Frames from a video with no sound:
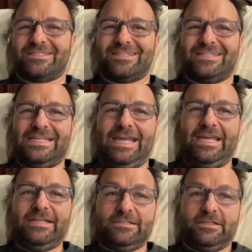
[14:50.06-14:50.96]

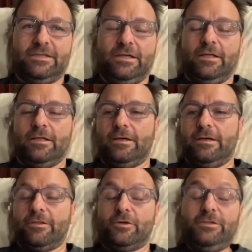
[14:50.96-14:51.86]
16-8.
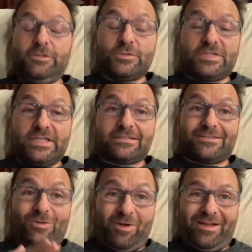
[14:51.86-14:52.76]
The good news is
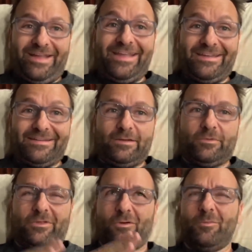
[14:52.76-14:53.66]
it's Omaha 8, and
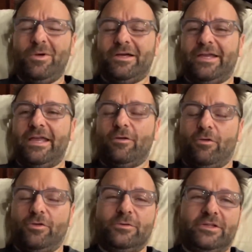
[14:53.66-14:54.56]
with Omaha 8,
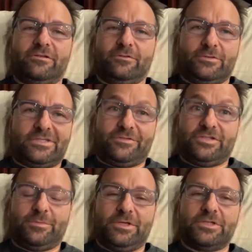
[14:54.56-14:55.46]
all you need to do is have a
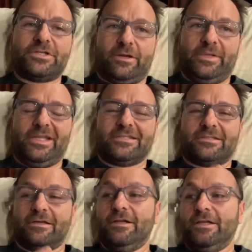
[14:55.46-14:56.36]
chip in a chair. I mean, that's
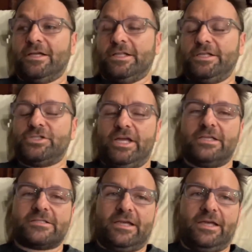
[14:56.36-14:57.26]
a cliche
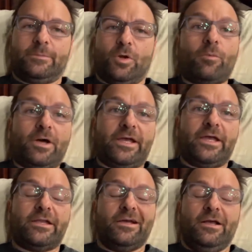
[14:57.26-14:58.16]
and a saying, but Omaha
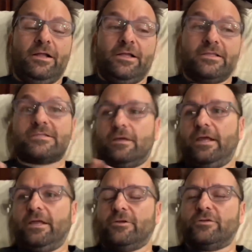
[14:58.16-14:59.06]
8 and Stud
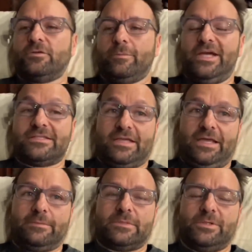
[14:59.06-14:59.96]
8 are two of the best
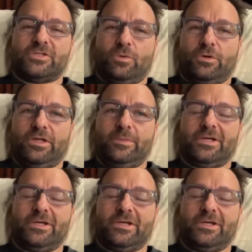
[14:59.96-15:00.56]
games to be short in,